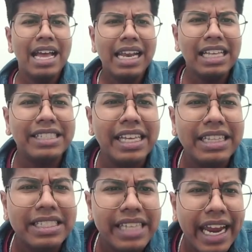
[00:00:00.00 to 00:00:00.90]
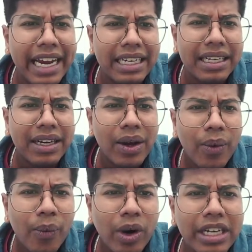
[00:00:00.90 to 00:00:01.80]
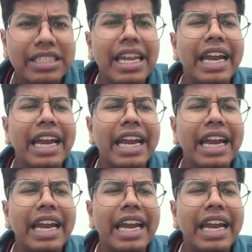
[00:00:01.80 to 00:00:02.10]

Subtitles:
Let's say this 8. What does